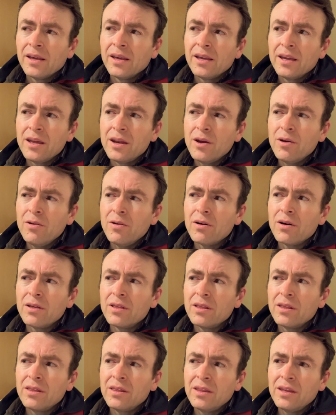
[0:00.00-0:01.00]
You know,
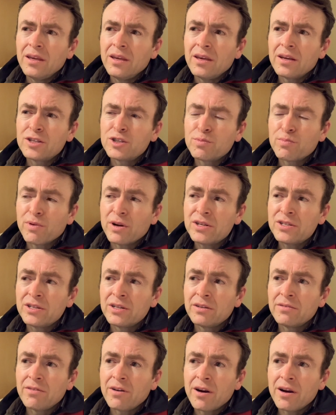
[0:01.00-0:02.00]
the
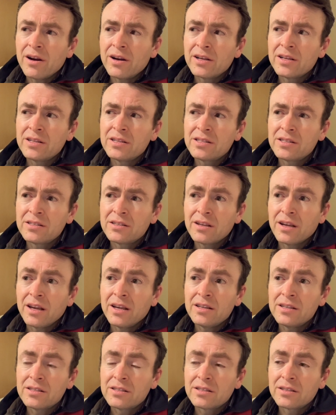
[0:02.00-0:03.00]
expression of art
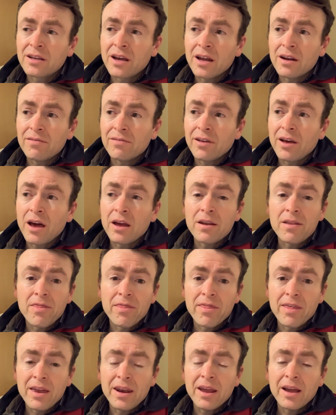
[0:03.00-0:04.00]
is kind of an
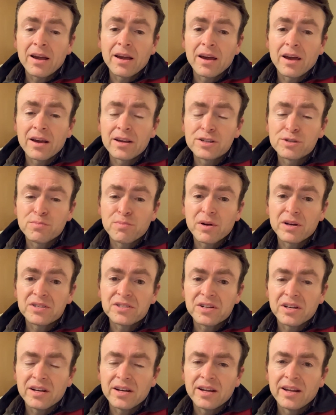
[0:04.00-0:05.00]
authentic
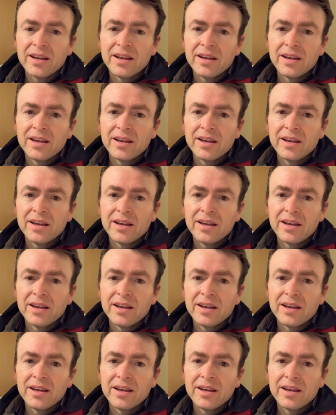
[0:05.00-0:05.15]
expression.